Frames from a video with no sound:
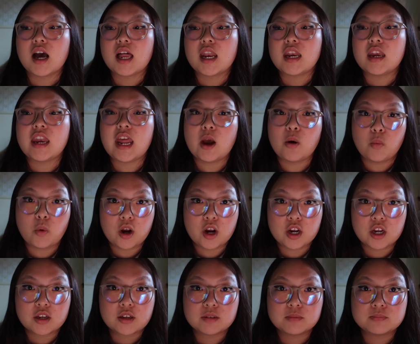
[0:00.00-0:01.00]

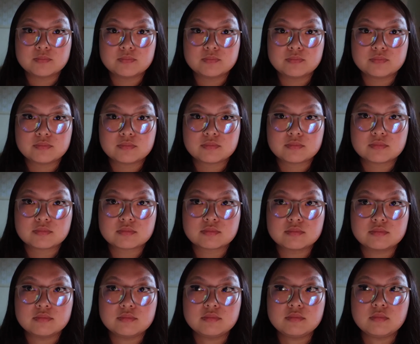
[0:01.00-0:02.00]
Network,
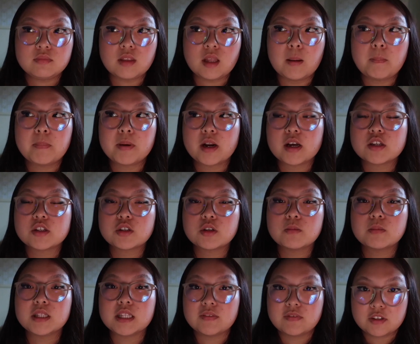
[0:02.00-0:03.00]
but also
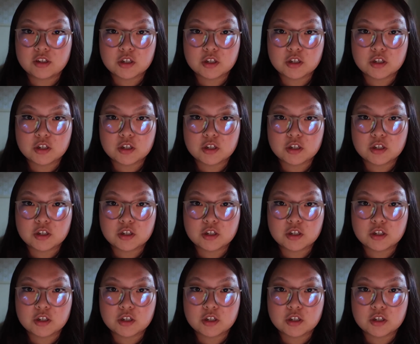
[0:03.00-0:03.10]
believe in